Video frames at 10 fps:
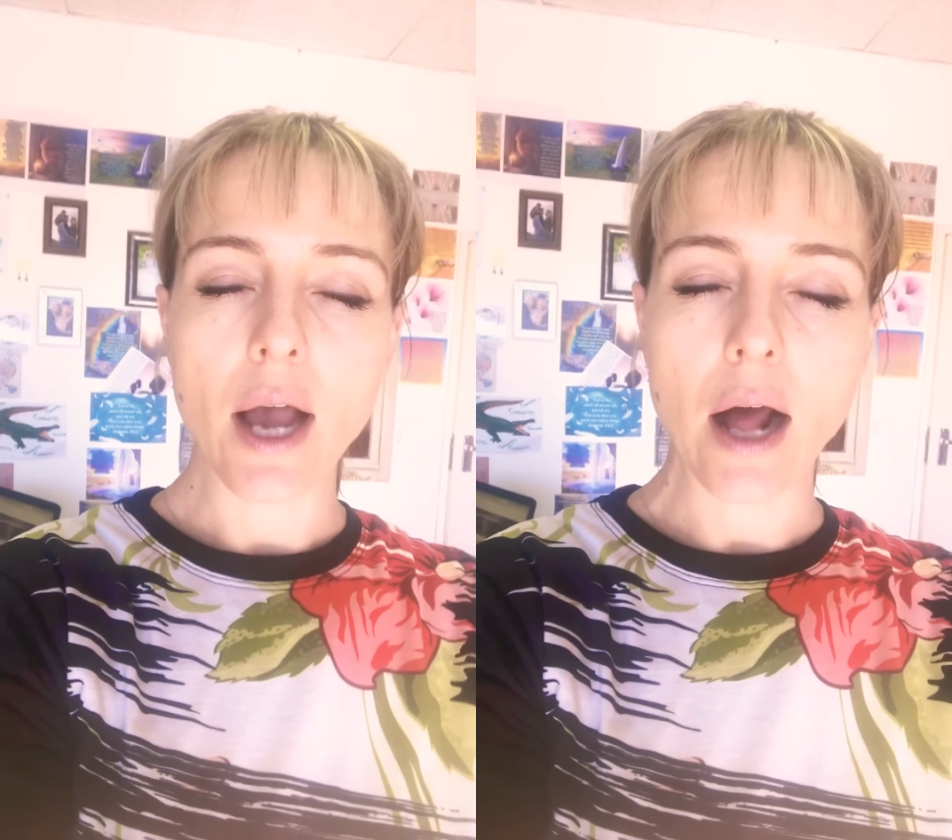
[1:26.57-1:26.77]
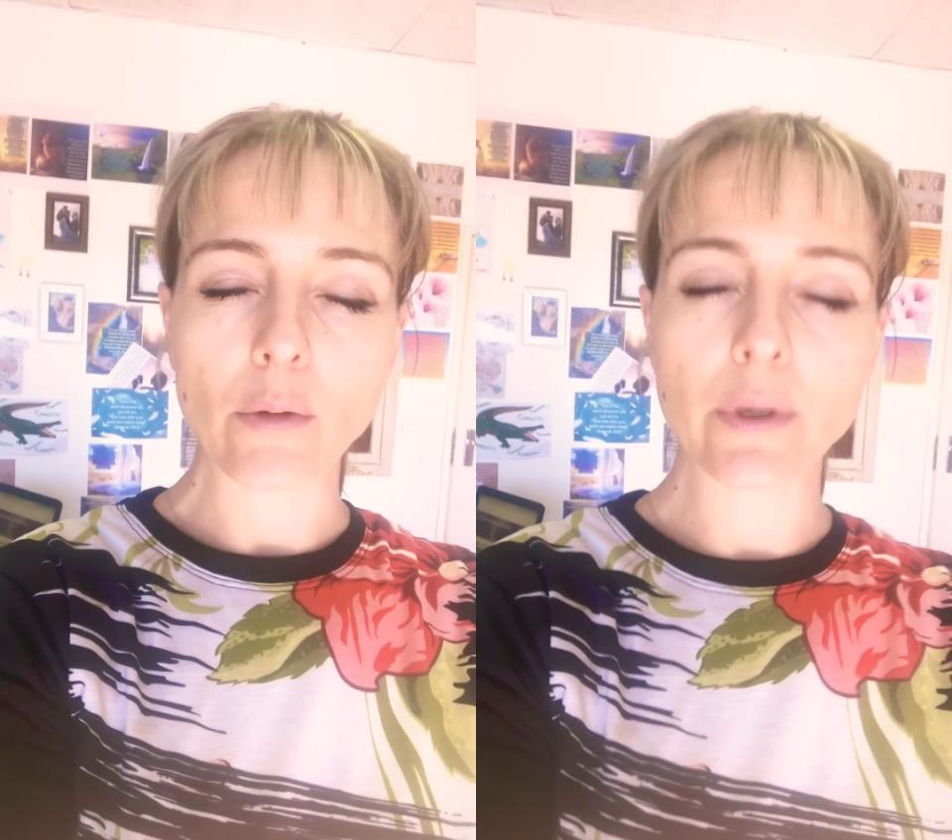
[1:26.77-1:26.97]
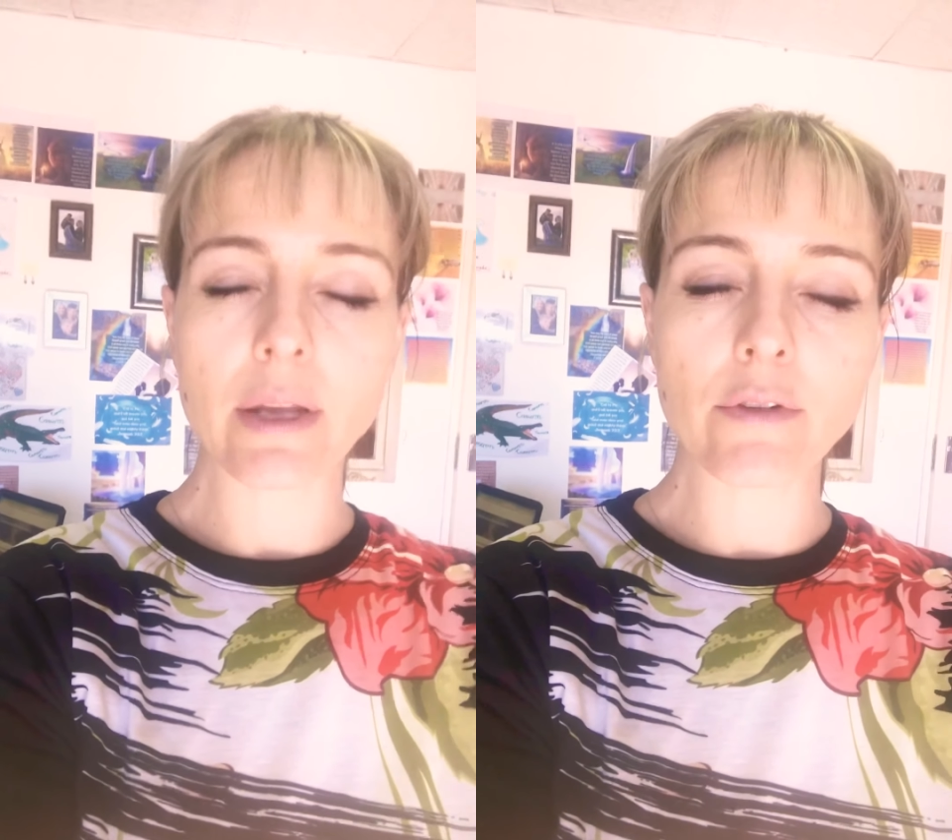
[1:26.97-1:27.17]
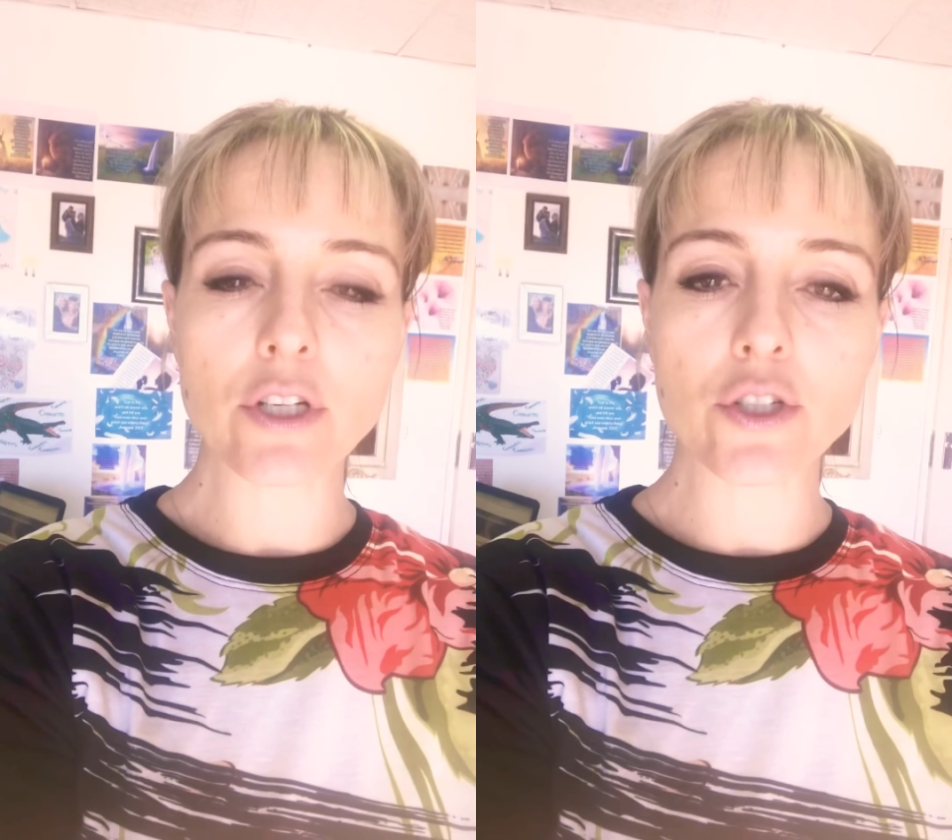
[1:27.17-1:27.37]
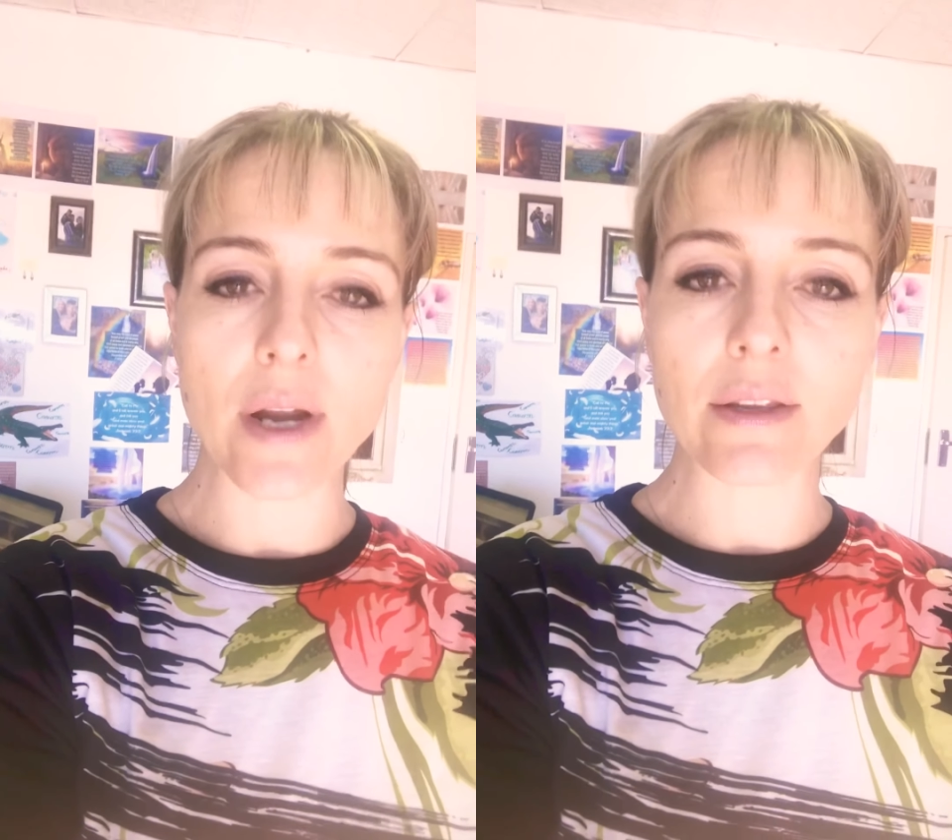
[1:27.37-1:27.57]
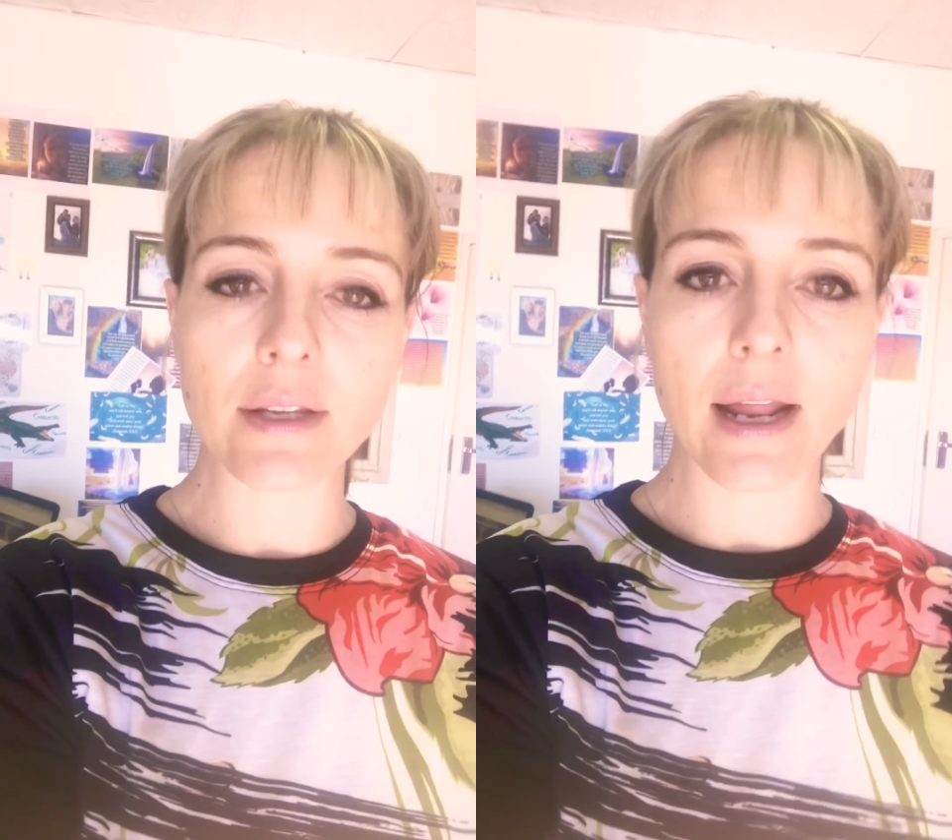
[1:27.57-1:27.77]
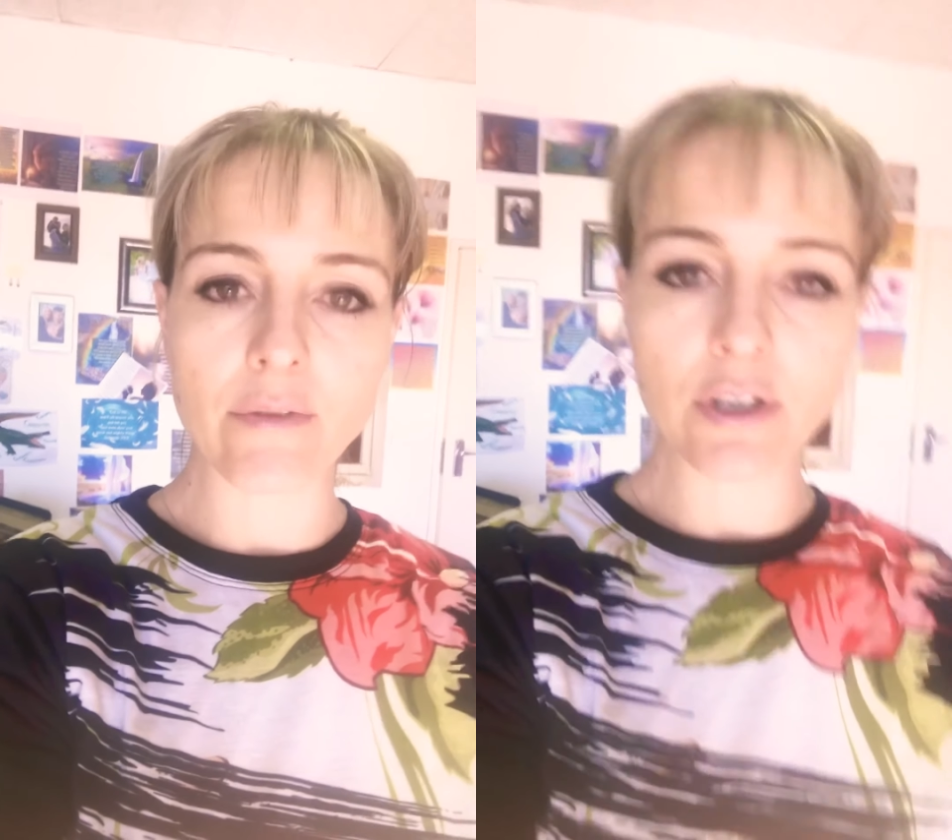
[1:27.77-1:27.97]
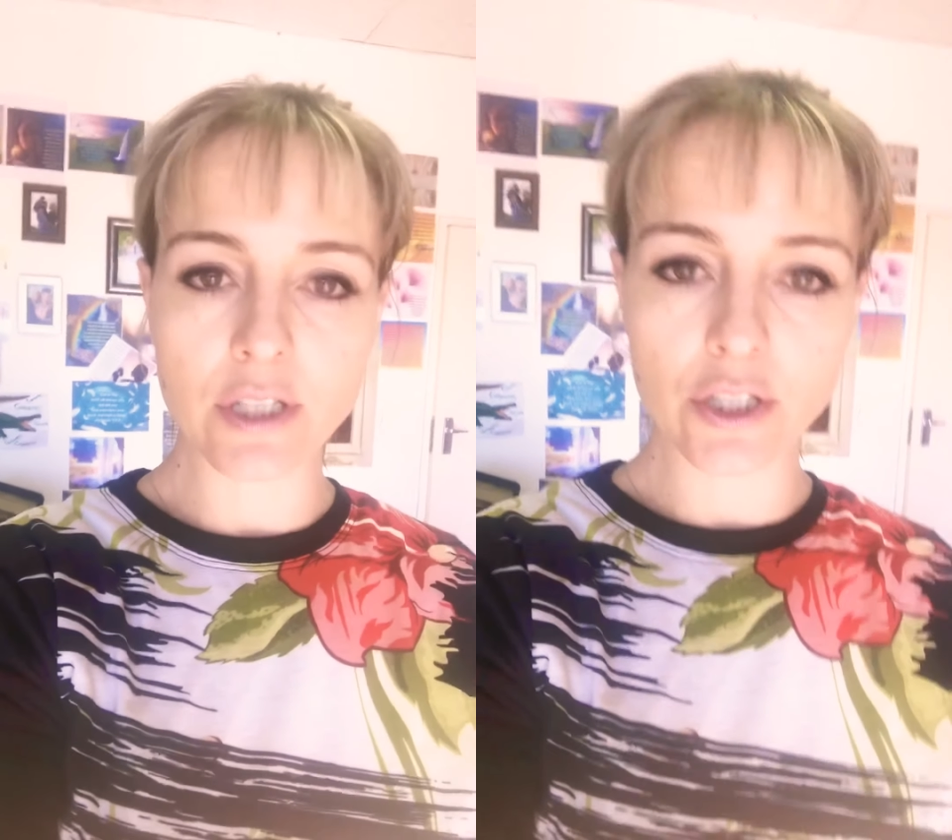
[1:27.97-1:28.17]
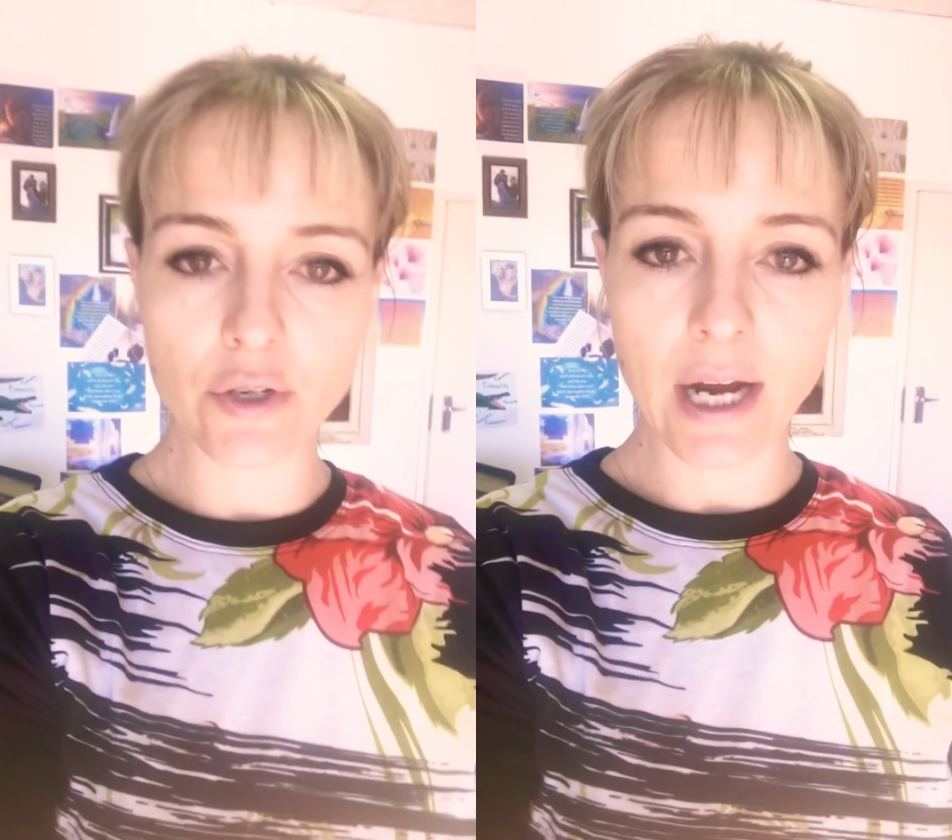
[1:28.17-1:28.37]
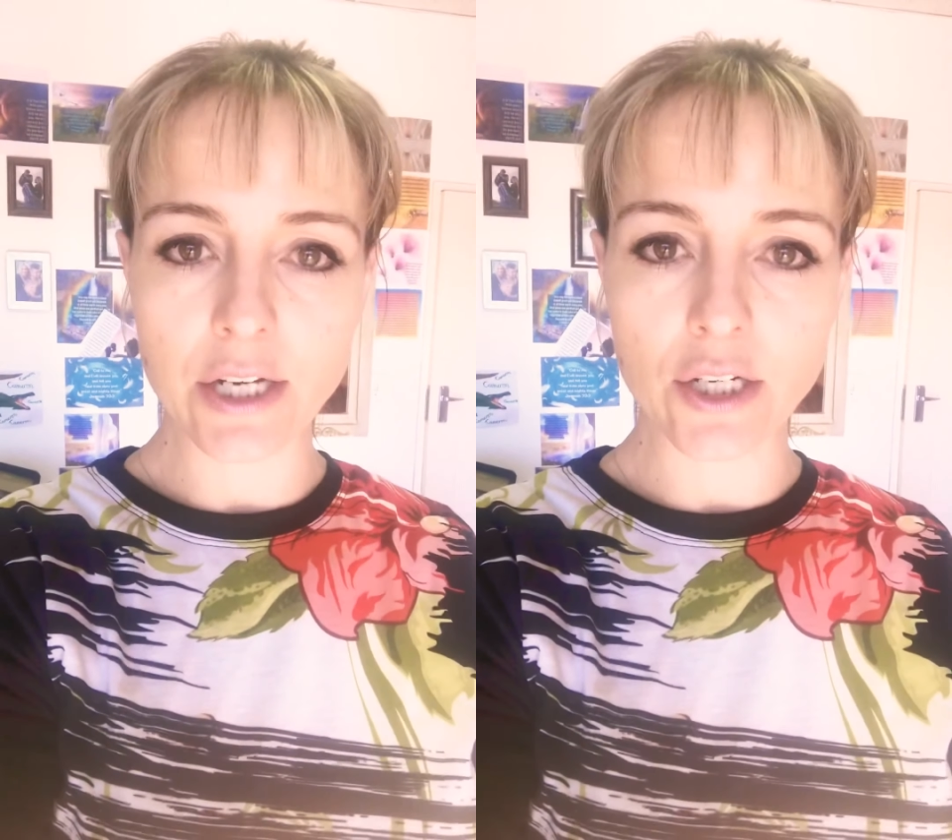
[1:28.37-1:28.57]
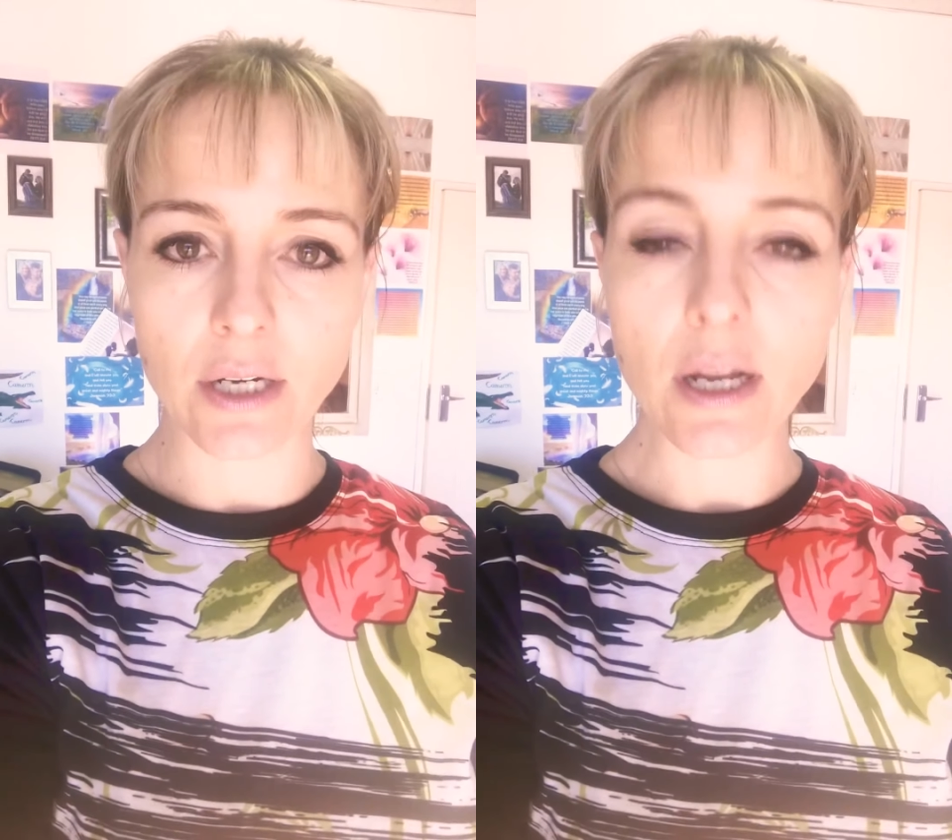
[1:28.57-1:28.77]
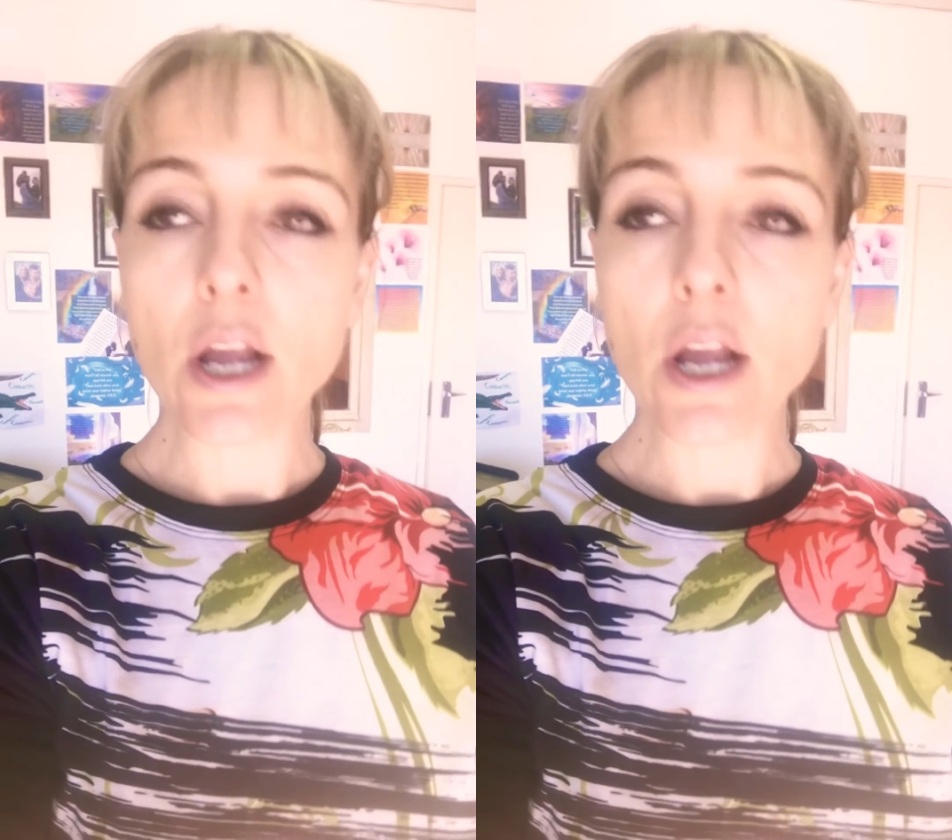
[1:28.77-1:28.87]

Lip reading: I will give you strength in every situation.